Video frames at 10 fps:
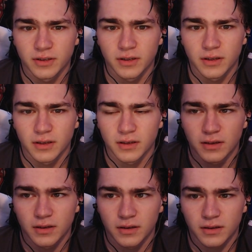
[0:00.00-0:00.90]

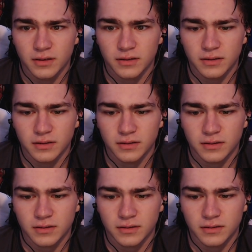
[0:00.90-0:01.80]

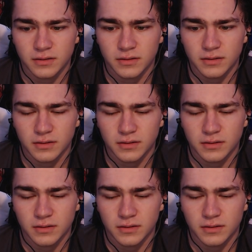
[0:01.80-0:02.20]
[no speech]